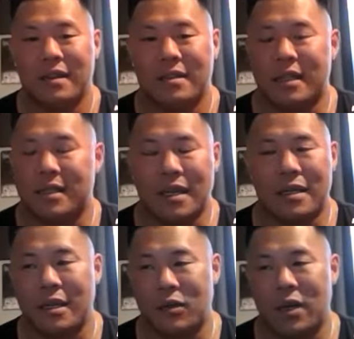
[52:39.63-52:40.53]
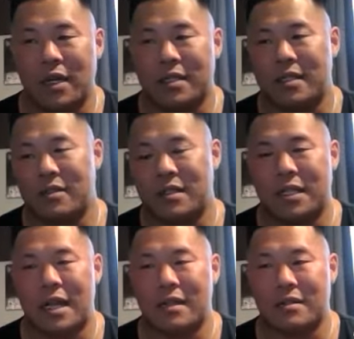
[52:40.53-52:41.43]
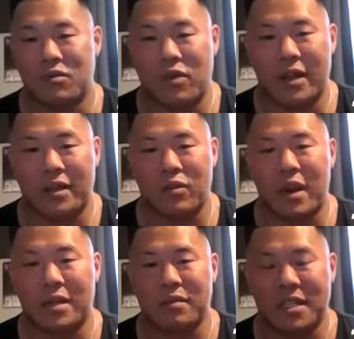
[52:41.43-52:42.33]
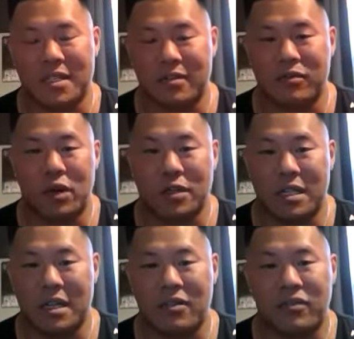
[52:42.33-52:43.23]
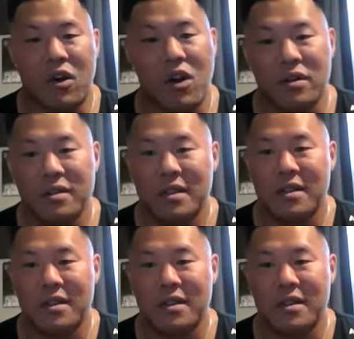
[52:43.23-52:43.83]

Didn't tell anyone. So just kind of ran the randomness of where is he going to fall.